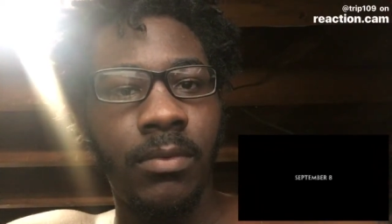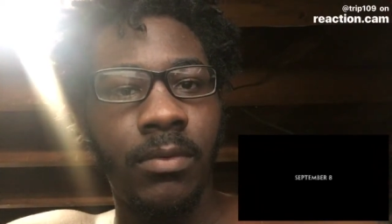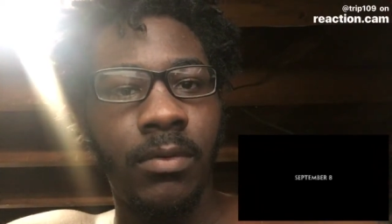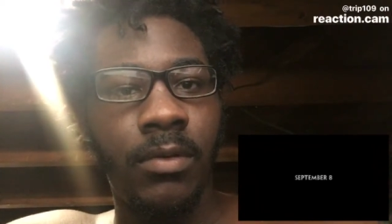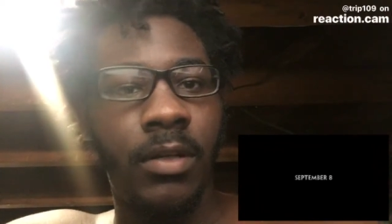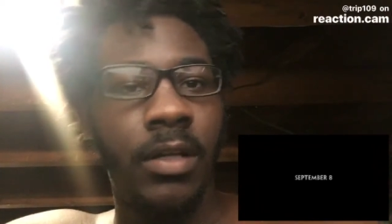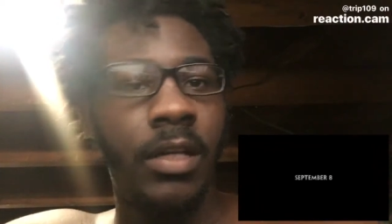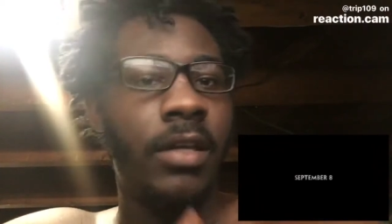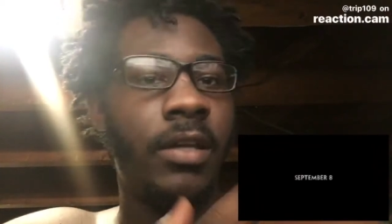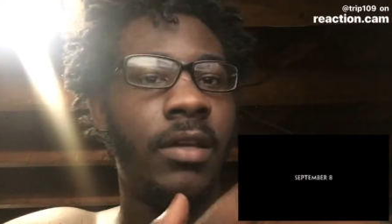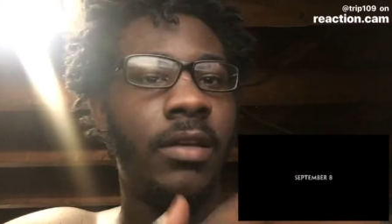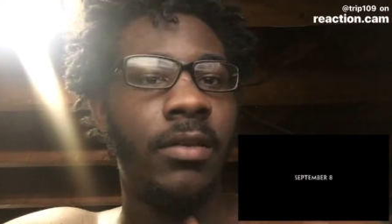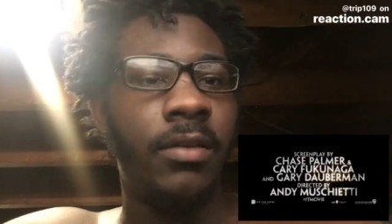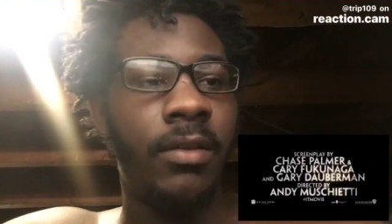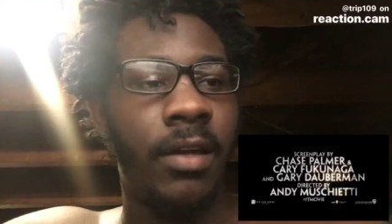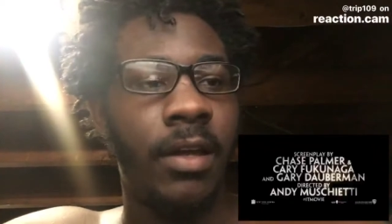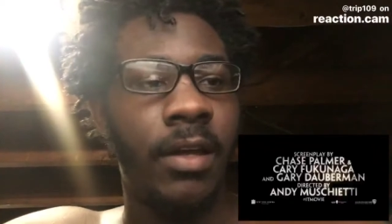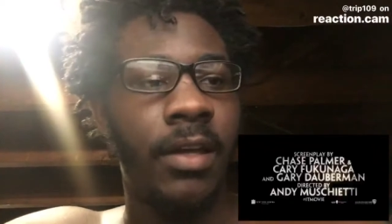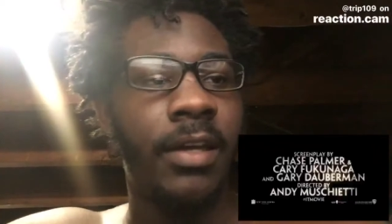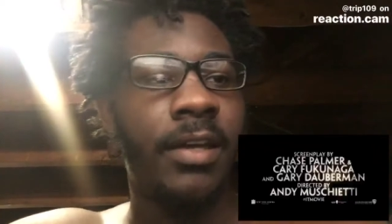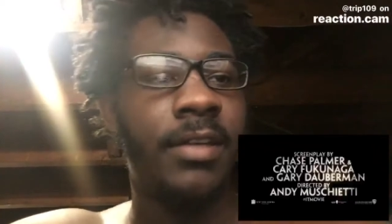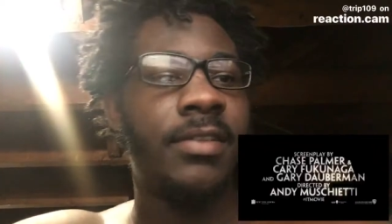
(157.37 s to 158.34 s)
It.
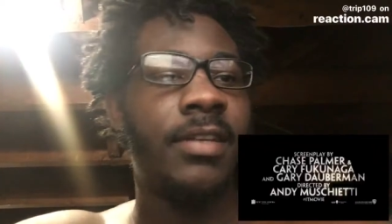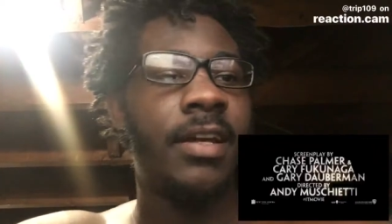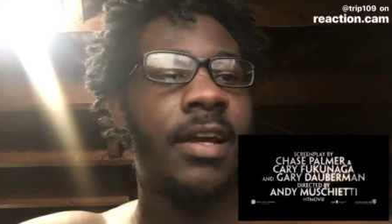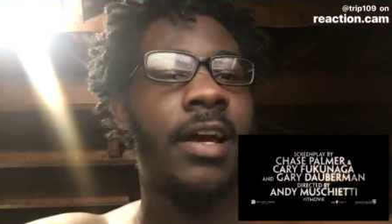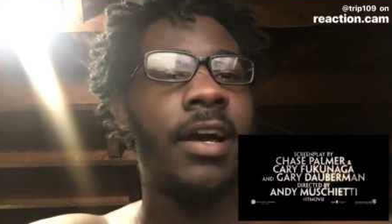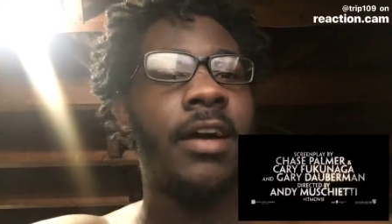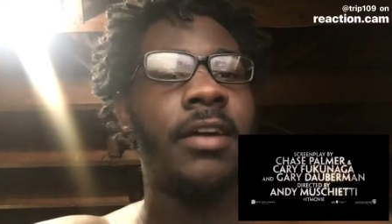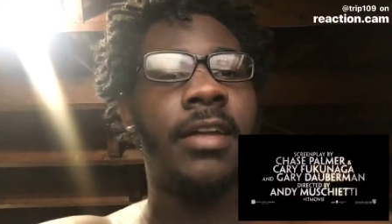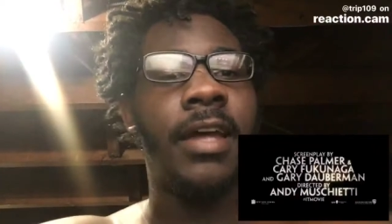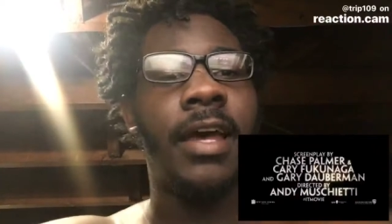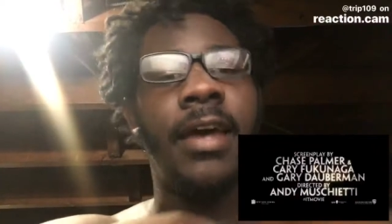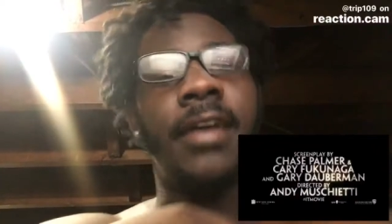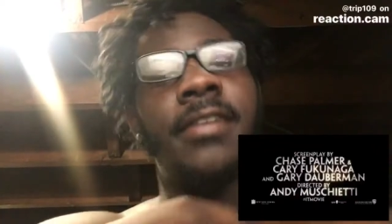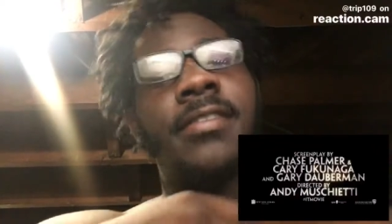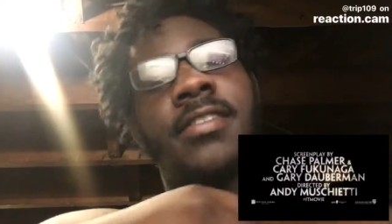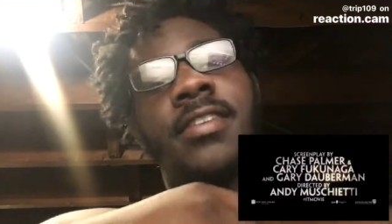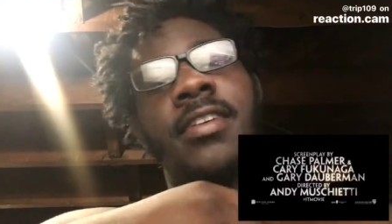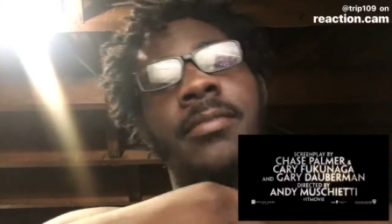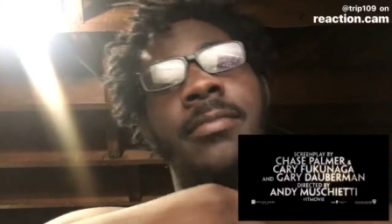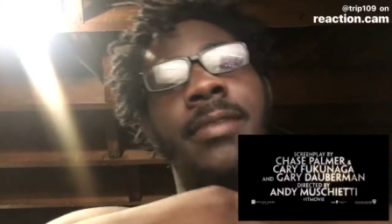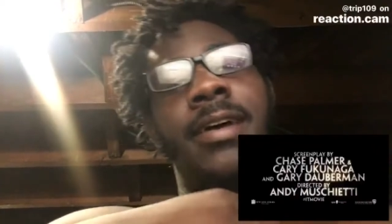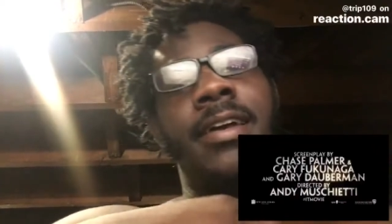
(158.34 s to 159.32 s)
I guess I called it
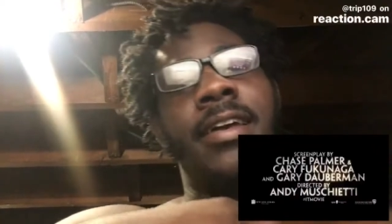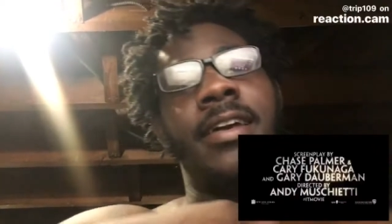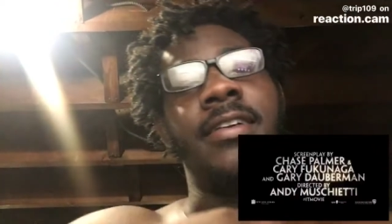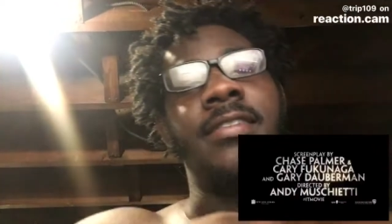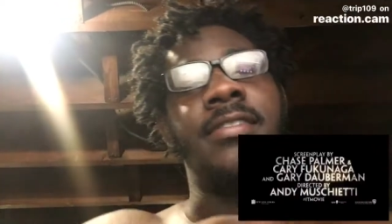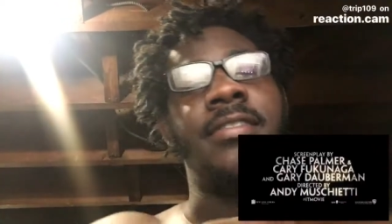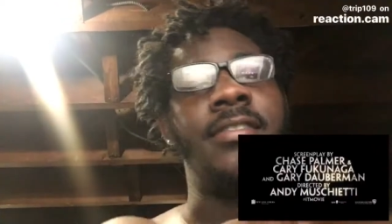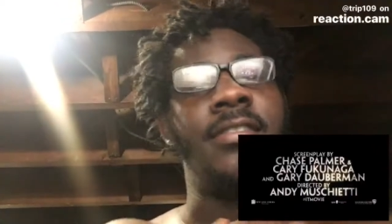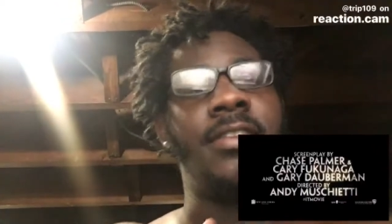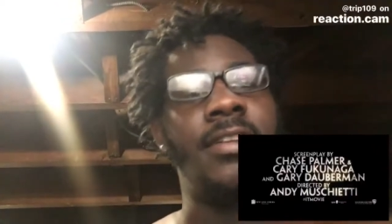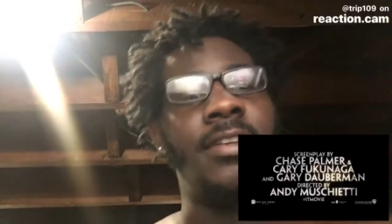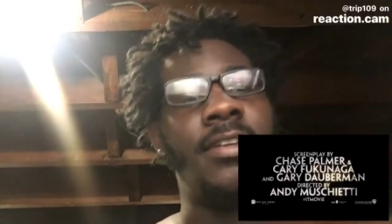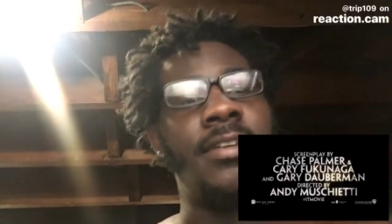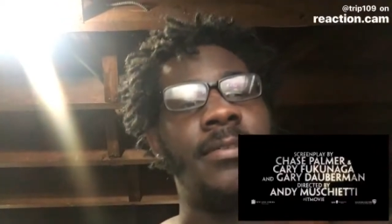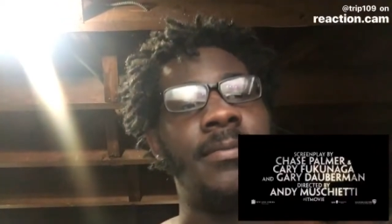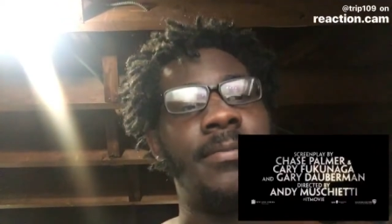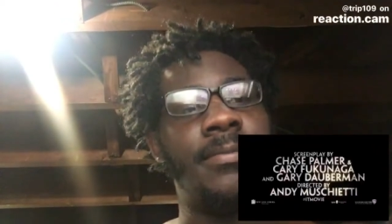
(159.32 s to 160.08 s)
IT, but I guess it's it.